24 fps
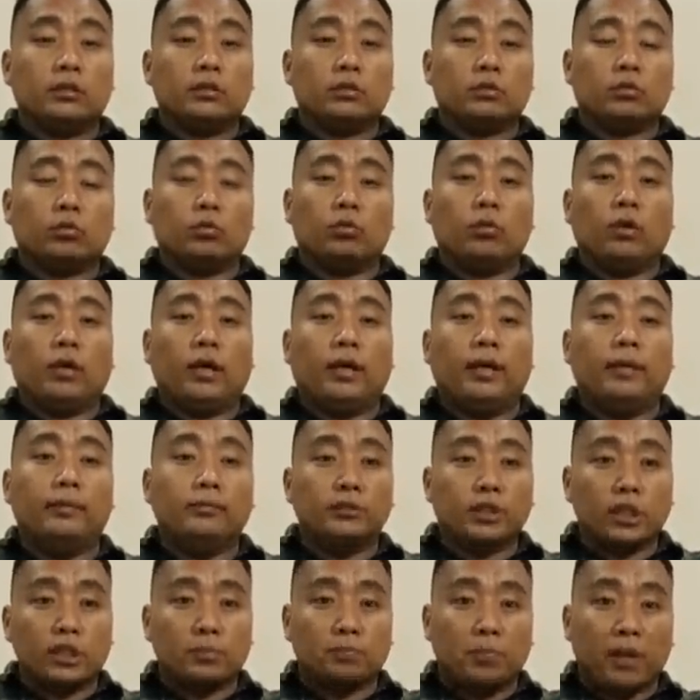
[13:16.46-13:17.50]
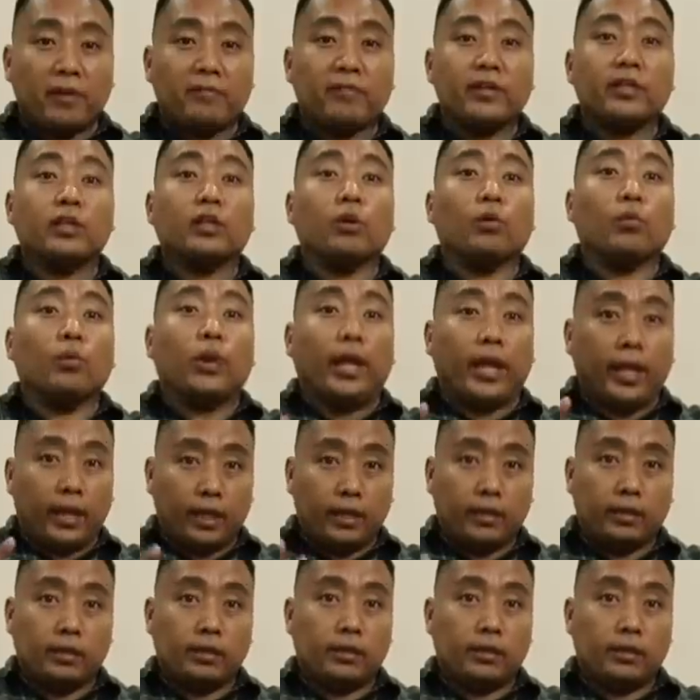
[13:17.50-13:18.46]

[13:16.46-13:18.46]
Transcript: So I am just paving the way.